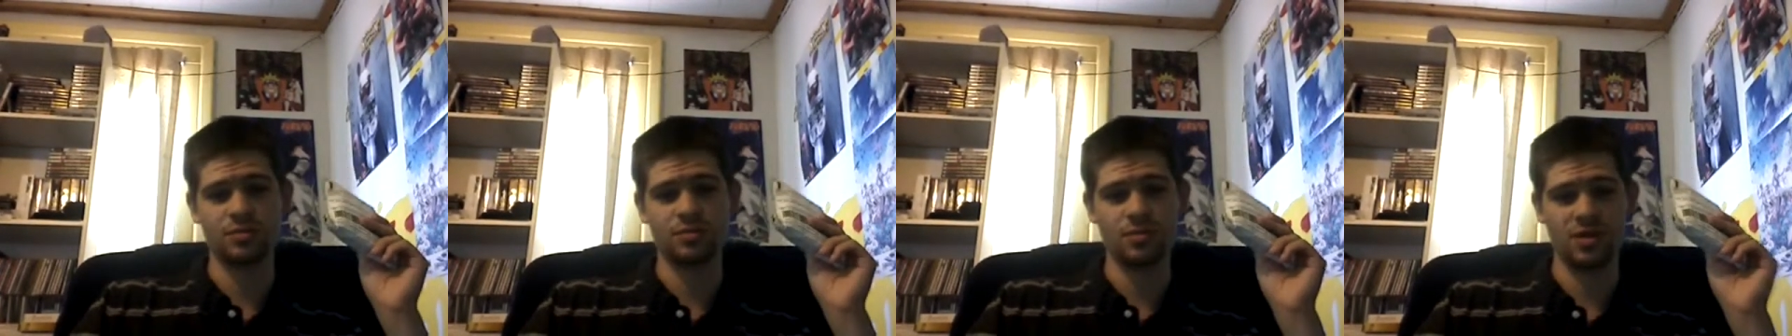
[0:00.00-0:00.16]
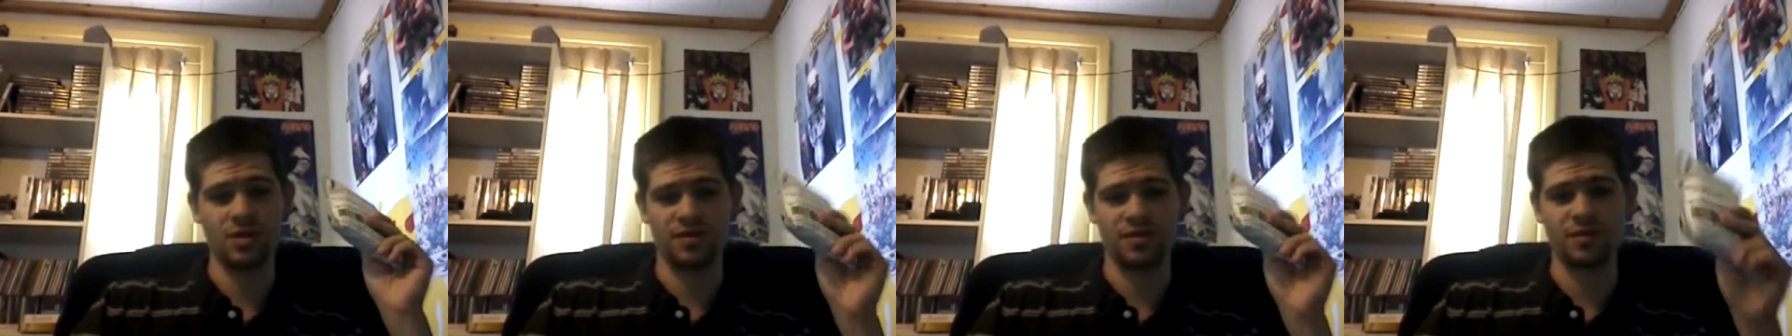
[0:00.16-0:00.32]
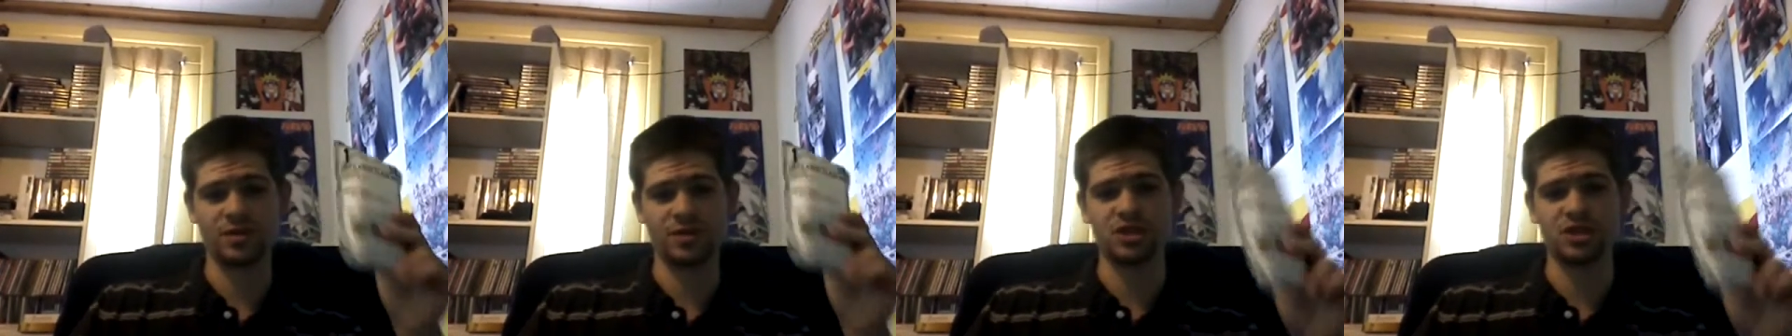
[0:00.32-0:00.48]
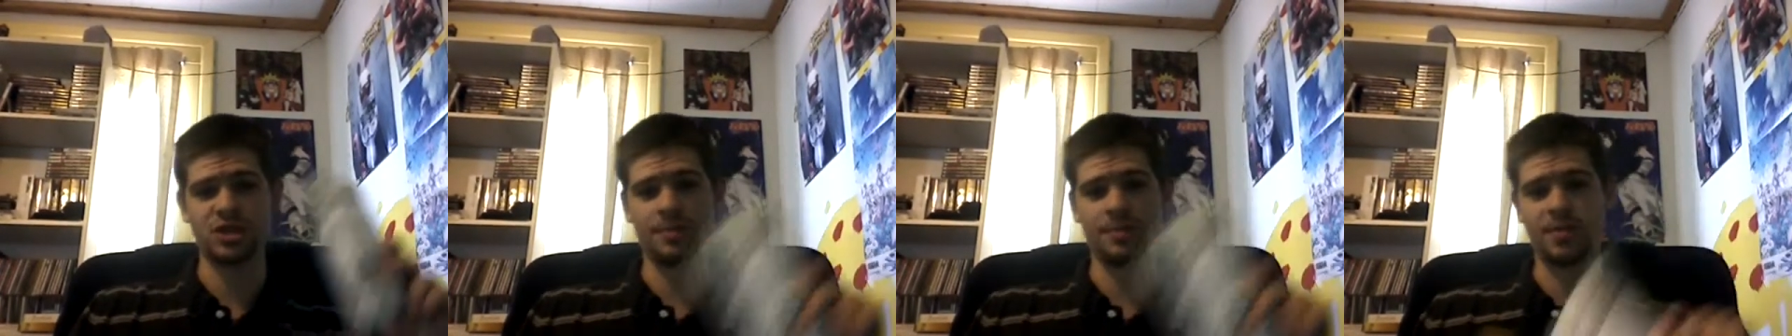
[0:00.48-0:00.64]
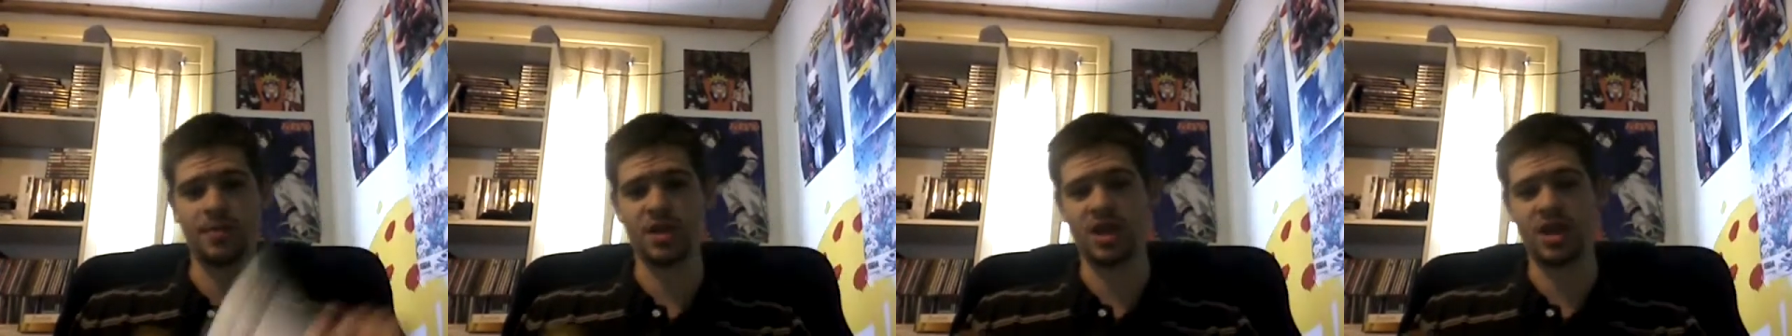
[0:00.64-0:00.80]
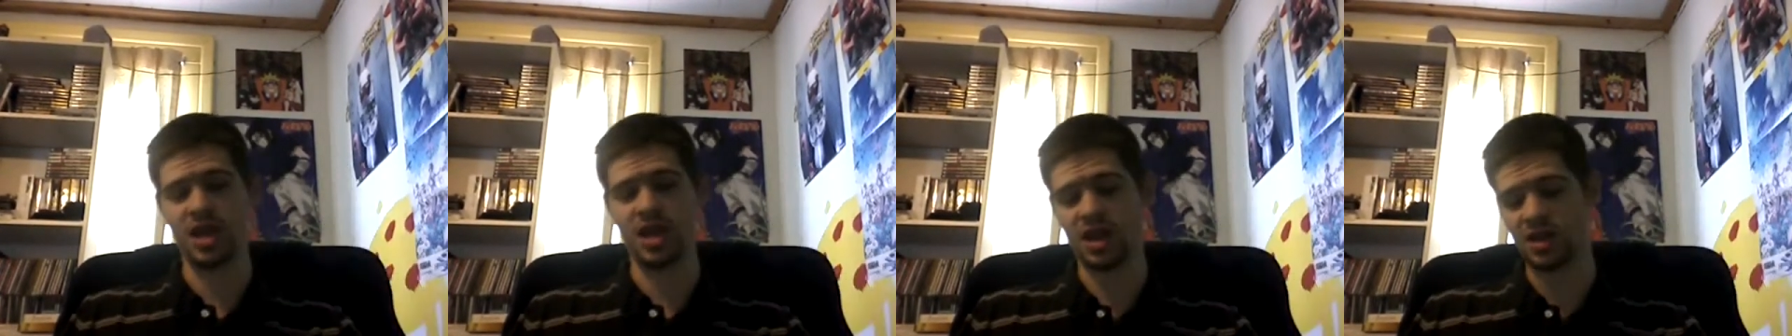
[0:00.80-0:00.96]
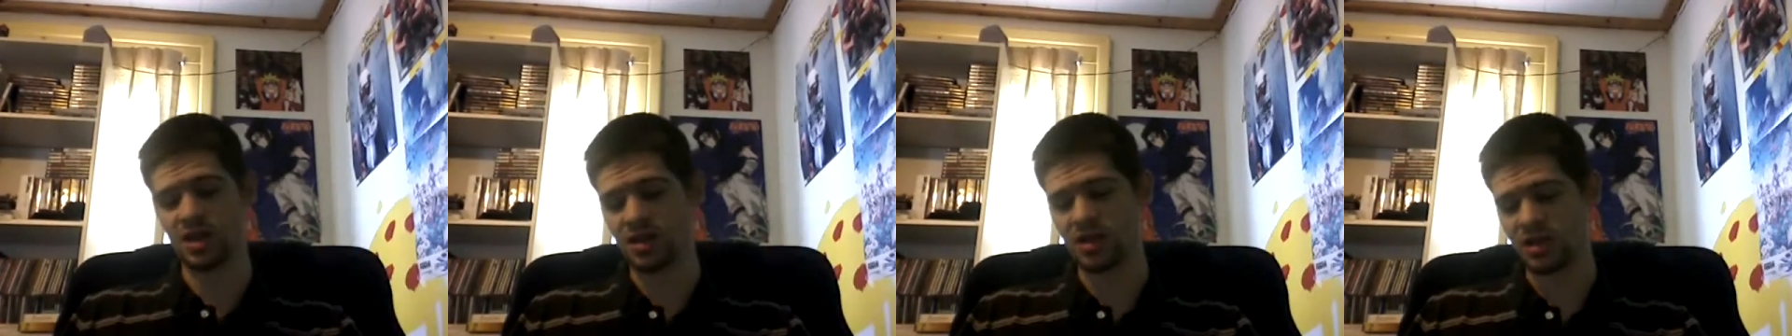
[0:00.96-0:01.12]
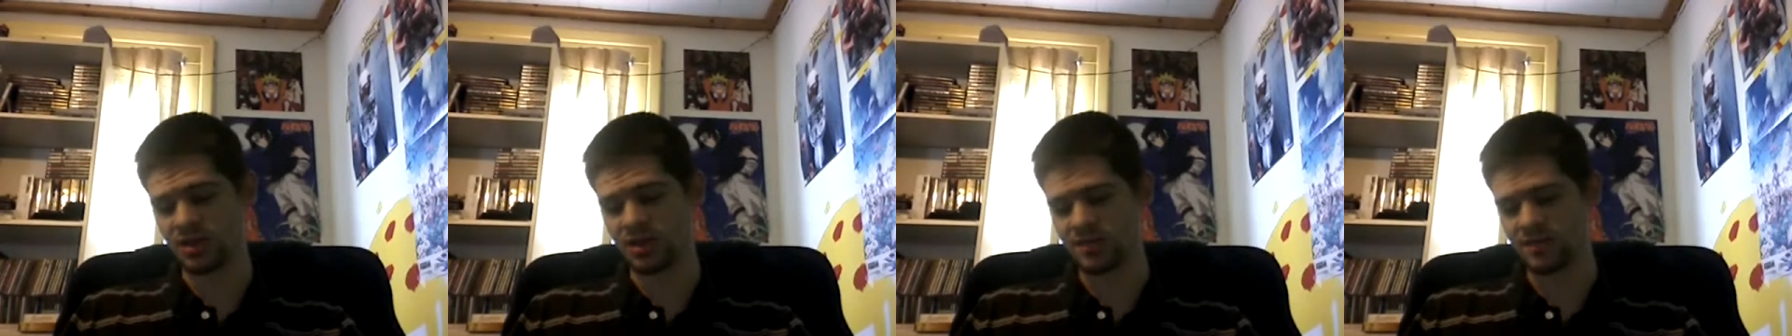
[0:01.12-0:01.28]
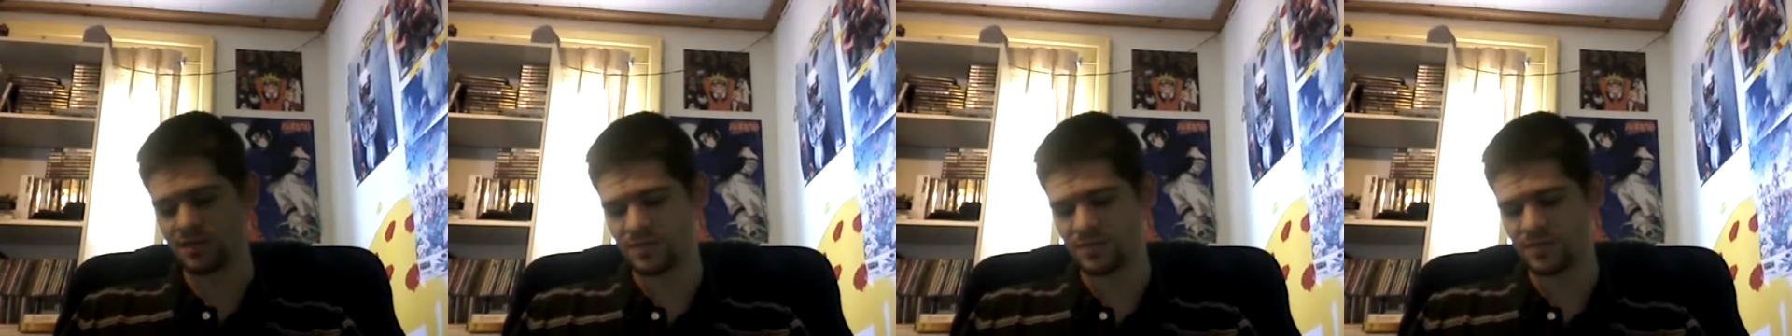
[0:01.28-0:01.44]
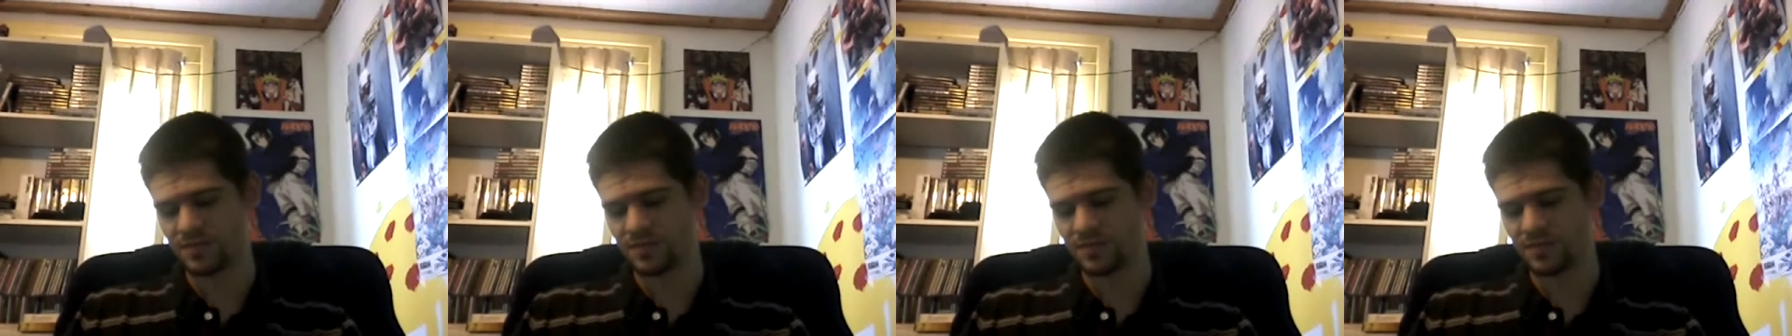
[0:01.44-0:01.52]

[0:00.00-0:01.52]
with free shipping and handling.